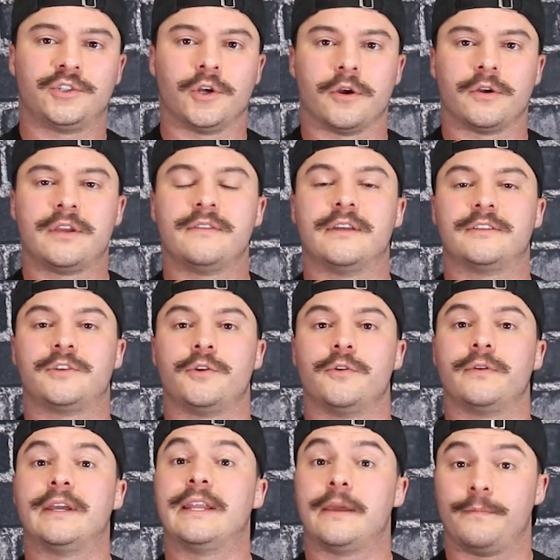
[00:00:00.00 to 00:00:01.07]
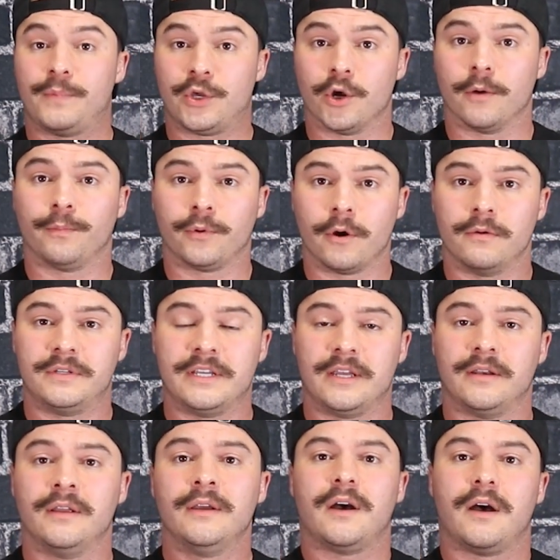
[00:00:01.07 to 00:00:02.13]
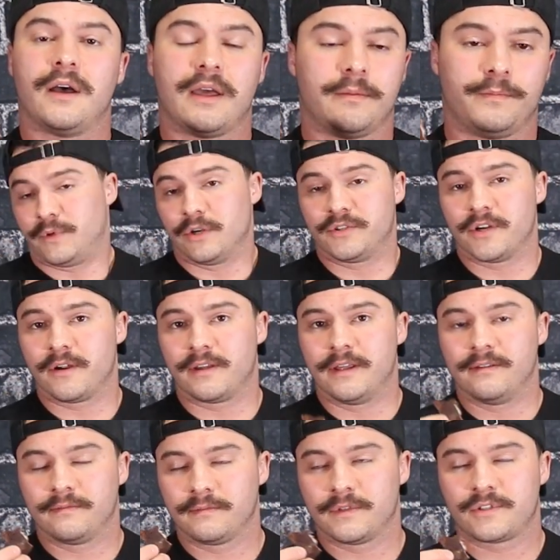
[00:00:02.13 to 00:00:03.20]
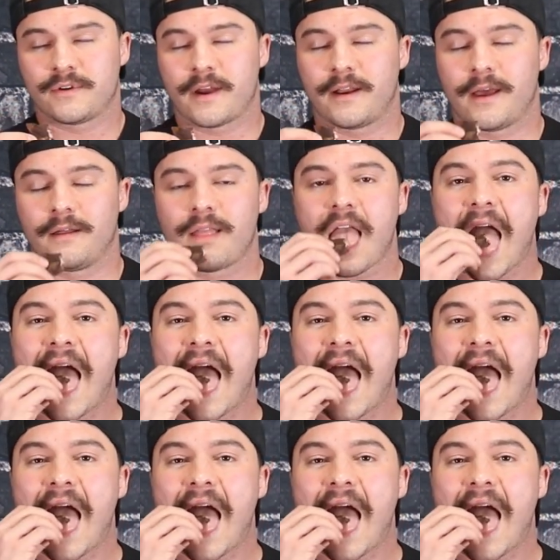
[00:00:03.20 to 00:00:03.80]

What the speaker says: jerky, so you're getting pure protein and pure jerky. Let's try it out.